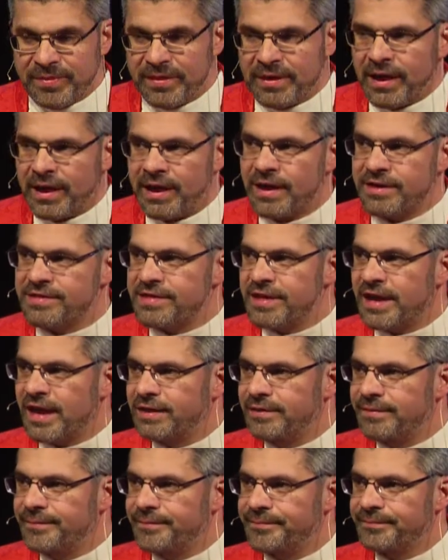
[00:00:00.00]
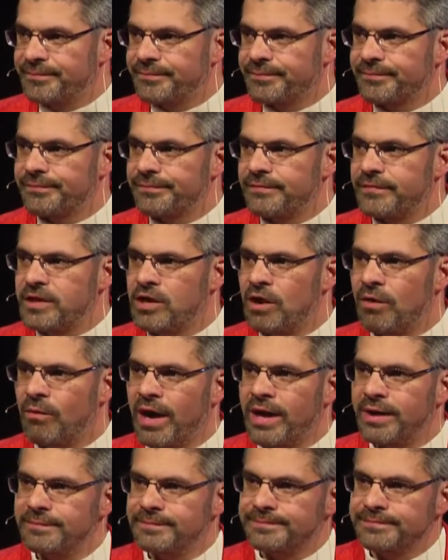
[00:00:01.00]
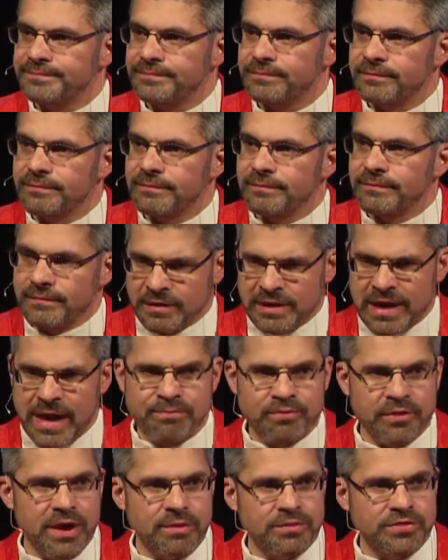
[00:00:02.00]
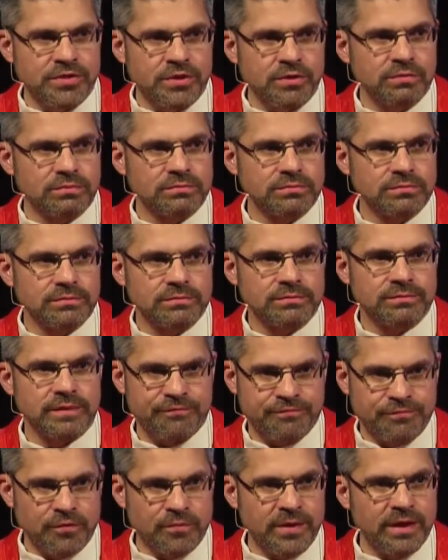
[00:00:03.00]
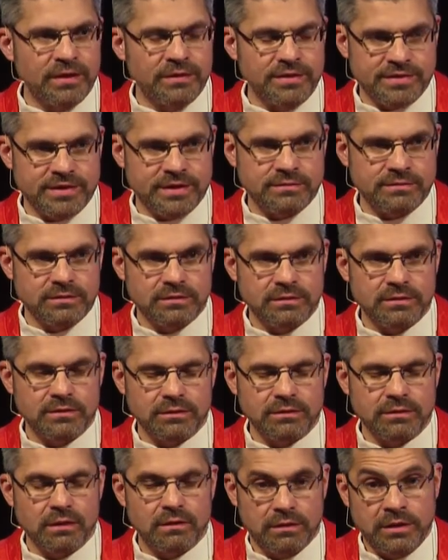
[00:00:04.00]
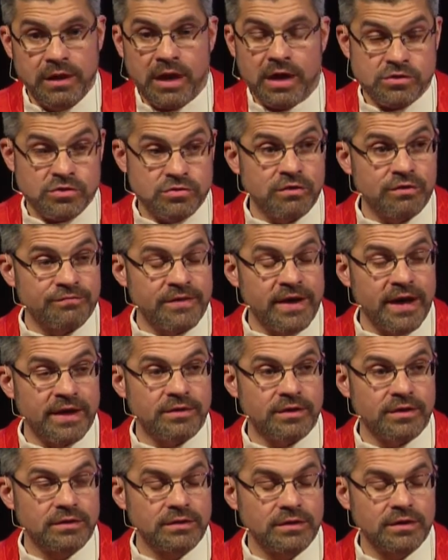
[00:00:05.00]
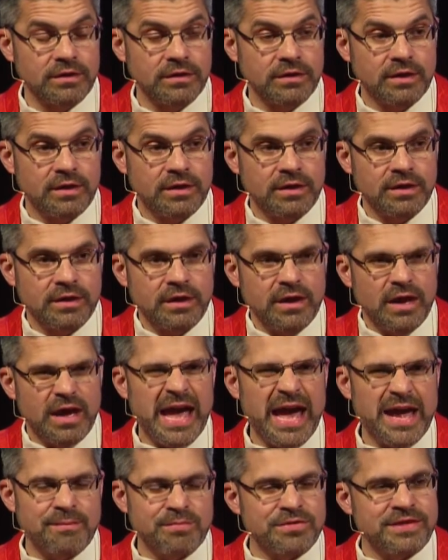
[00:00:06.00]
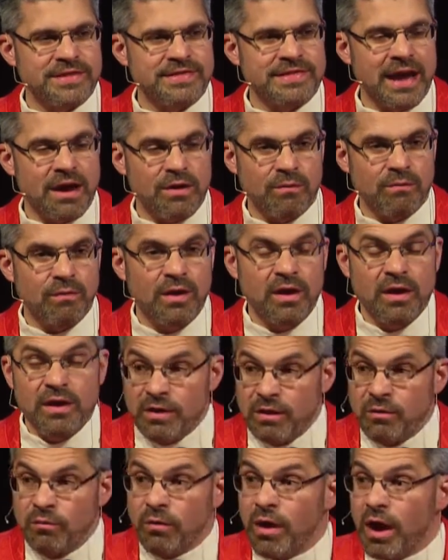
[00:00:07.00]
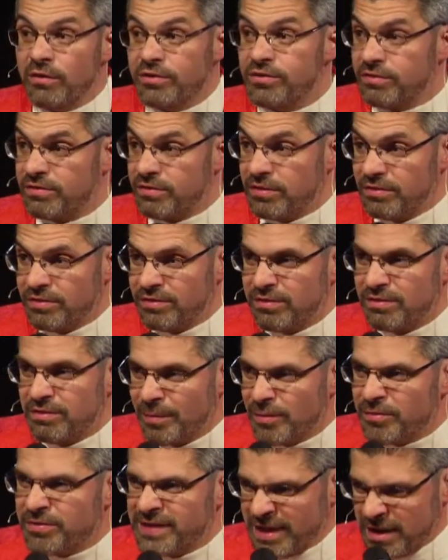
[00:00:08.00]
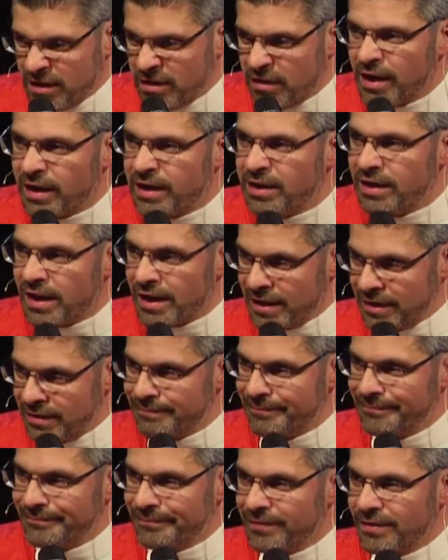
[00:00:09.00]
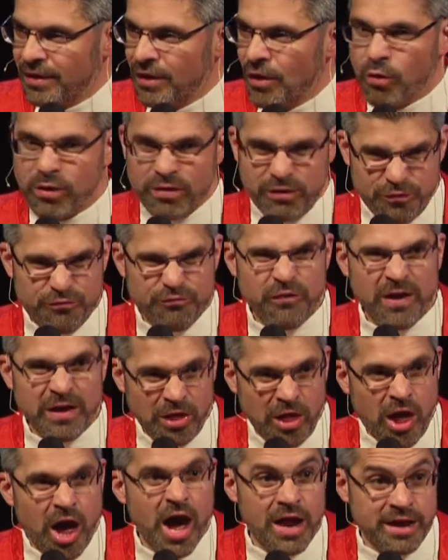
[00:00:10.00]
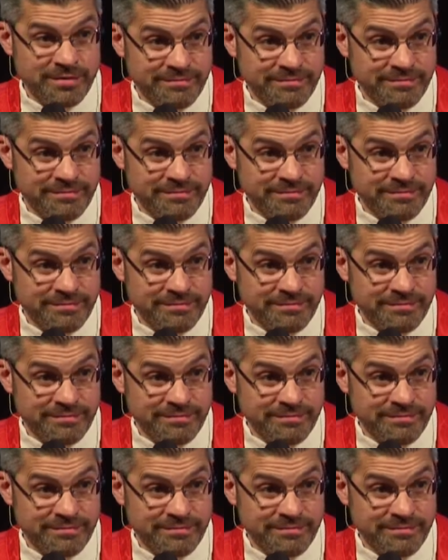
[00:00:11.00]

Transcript: And I said, "You know what? Can I pray with you? Like, for real?" He said, "Yeah, sure, Father." And I had him sit down. We're out, it's about ten o'clock at night. We're on this front lawn,